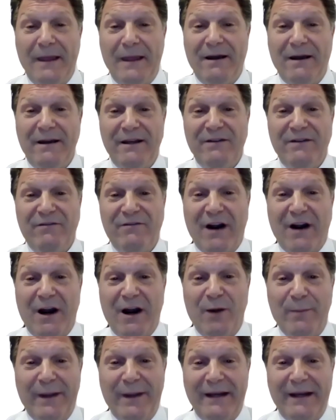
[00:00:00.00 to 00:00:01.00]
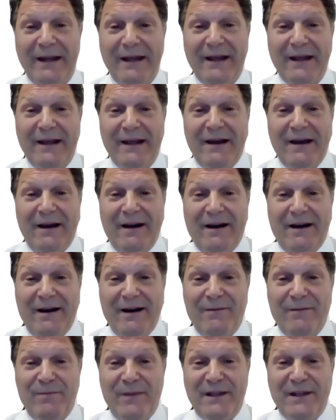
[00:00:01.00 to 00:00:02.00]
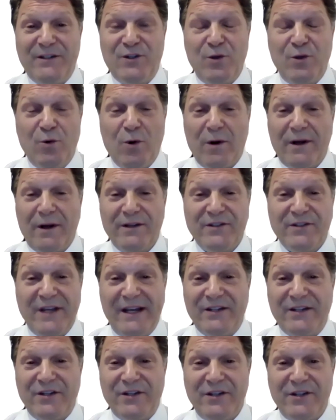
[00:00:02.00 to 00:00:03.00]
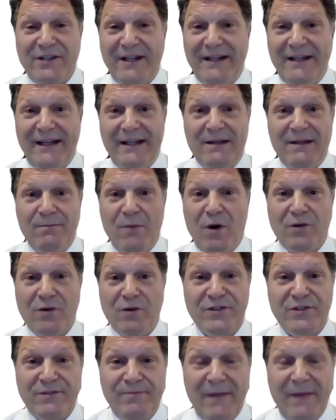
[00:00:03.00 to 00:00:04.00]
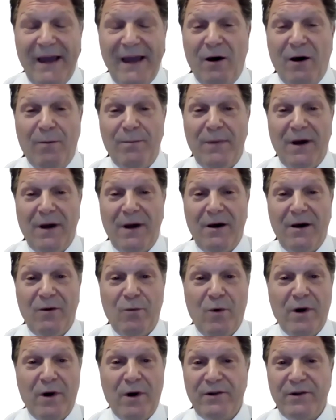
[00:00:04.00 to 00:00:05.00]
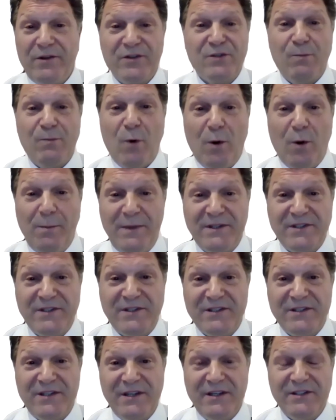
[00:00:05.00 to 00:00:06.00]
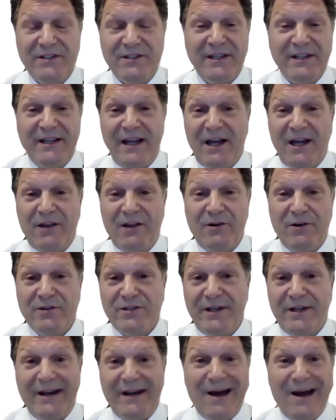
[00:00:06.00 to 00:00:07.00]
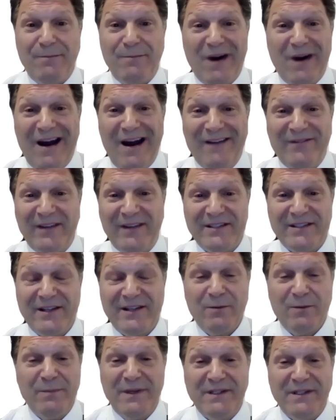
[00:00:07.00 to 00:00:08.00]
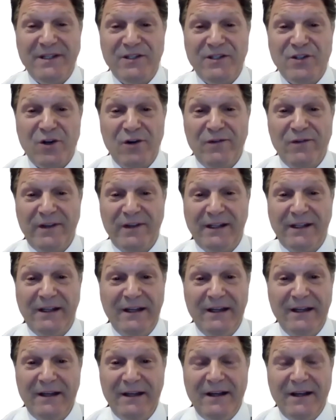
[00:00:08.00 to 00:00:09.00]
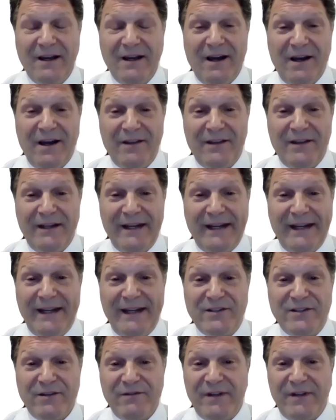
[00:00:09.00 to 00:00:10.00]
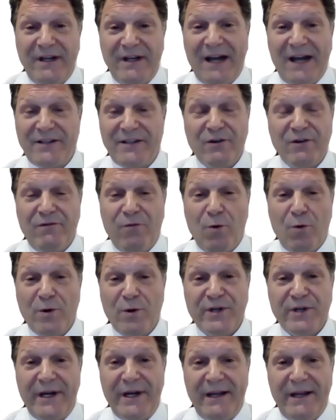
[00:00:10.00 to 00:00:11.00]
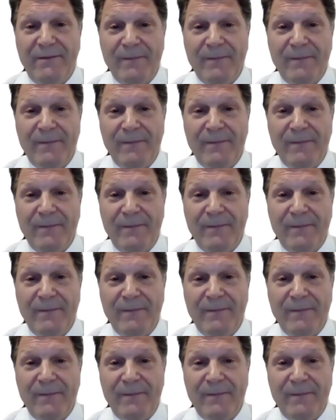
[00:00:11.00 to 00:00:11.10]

environment, the two organizations that need the most help, one are the small businesses and the other is the nonprofits that are busy serving the needs of the not so fortunate.